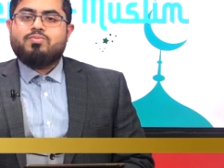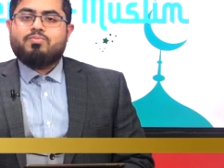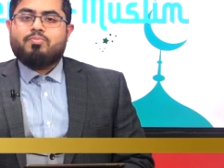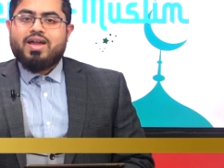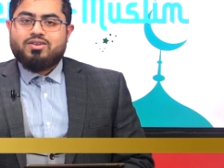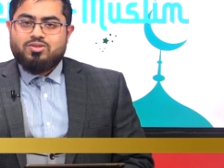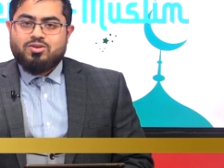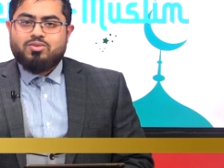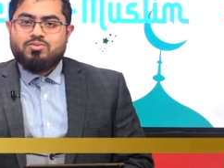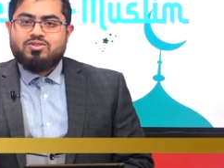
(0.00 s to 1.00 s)
back to the
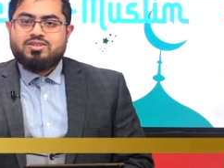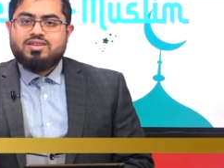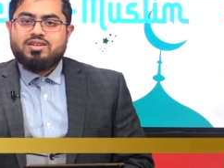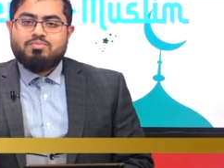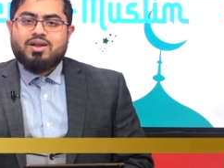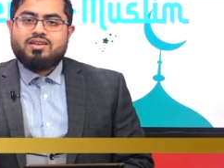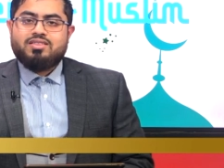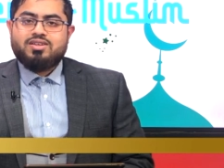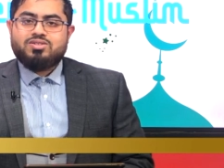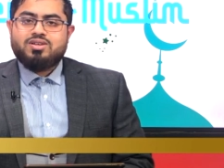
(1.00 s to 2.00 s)
community in
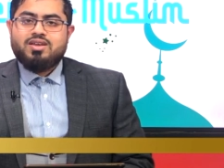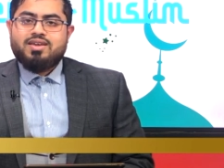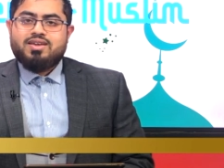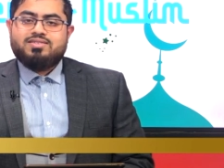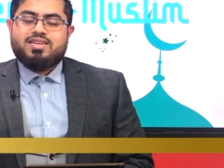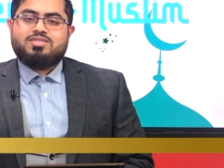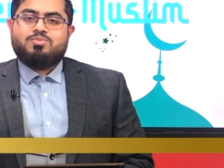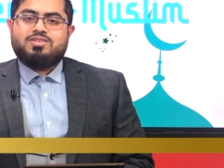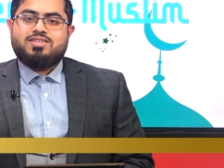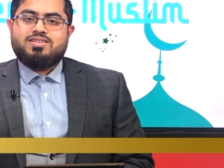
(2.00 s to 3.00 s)
Bangladesh his
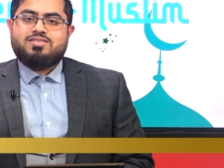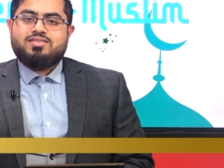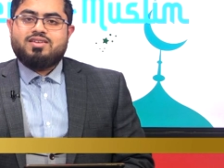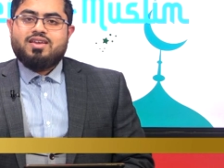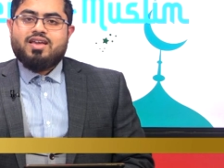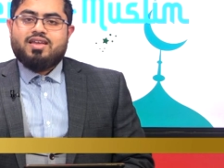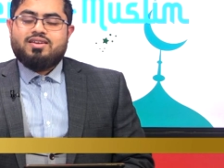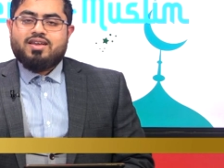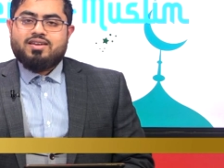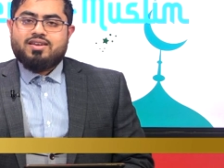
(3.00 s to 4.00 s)
expertise
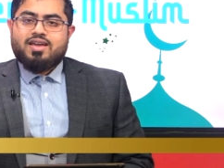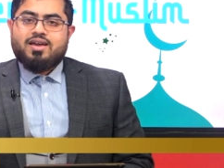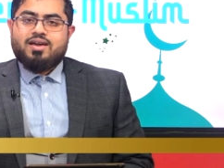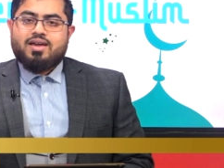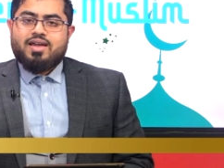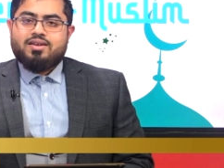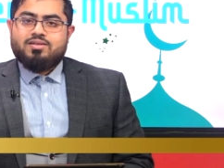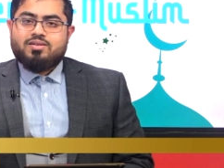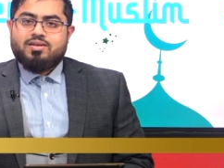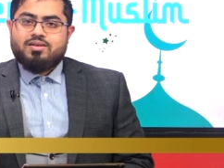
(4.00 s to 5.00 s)
and
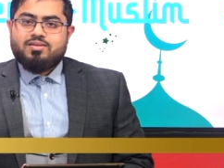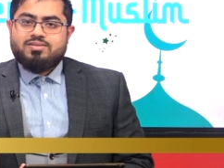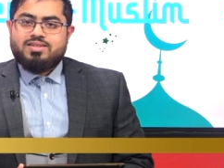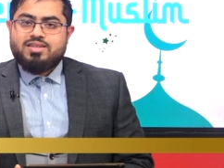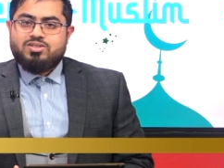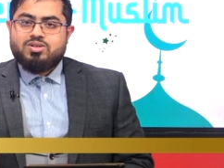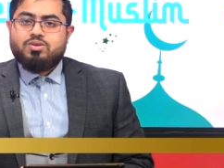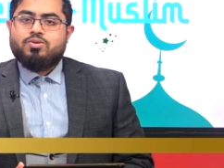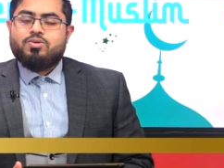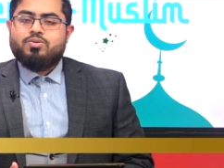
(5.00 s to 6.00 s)
teach,
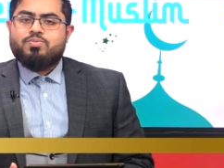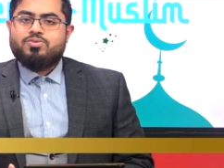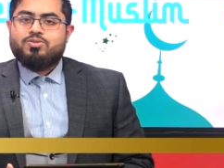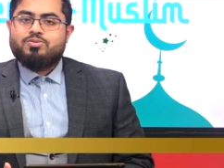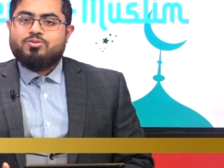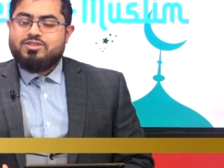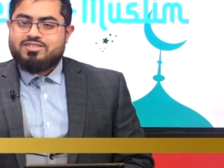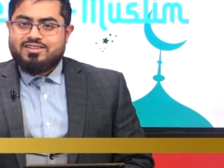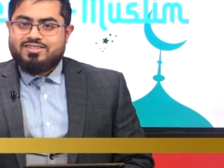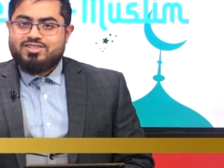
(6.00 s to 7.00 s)
or not
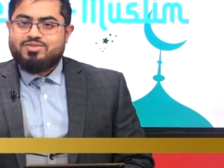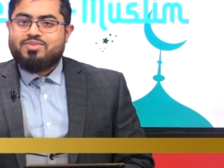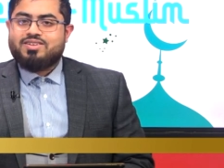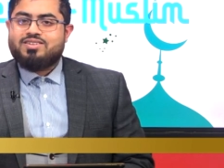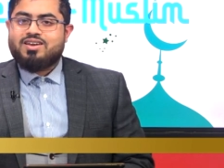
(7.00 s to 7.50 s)
necessarily teaching, but